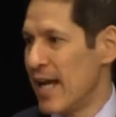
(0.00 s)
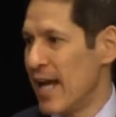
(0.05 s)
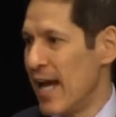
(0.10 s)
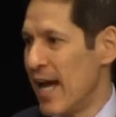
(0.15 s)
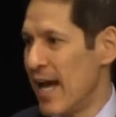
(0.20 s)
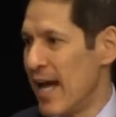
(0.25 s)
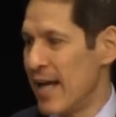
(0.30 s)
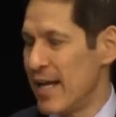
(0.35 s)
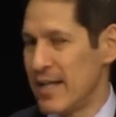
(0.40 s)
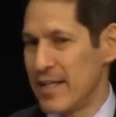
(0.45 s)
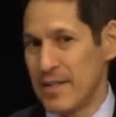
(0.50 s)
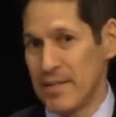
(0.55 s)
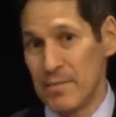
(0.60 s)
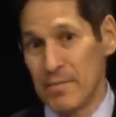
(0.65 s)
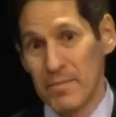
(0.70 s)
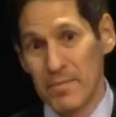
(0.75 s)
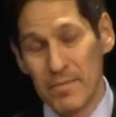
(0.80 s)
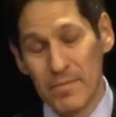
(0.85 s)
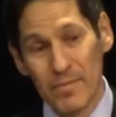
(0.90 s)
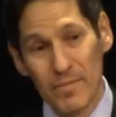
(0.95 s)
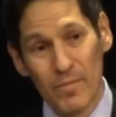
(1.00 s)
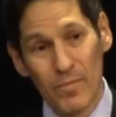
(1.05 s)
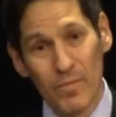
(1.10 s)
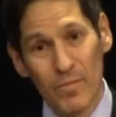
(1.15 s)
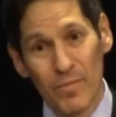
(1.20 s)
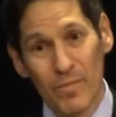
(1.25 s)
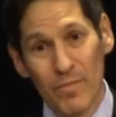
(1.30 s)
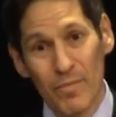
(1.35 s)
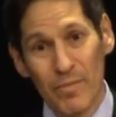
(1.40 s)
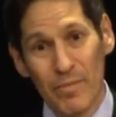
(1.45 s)
And
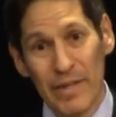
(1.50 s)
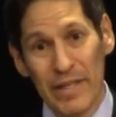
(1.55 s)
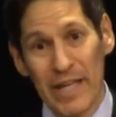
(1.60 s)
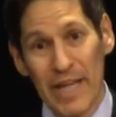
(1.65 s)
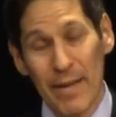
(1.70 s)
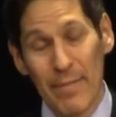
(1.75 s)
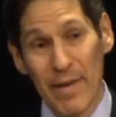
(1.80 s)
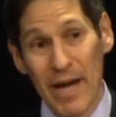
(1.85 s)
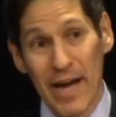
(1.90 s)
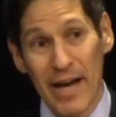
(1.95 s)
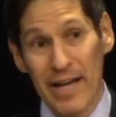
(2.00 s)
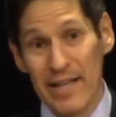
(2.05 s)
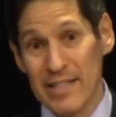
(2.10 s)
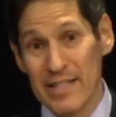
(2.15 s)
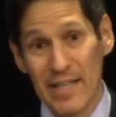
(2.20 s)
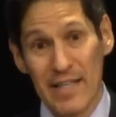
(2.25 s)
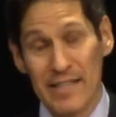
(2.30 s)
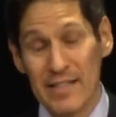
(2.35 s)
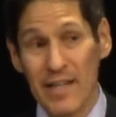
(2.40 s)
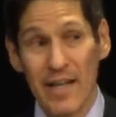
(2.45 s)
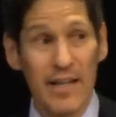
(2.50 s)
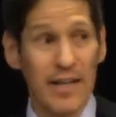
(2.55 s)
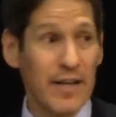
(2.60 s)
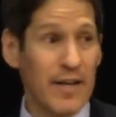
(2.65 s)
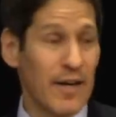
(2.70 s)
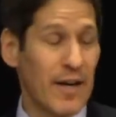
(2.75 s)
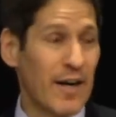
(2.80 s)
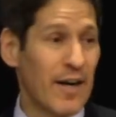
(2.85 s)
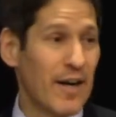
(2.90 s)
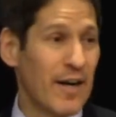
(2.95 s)
he came back and he said, it's not
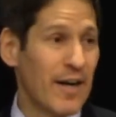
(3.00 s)
there.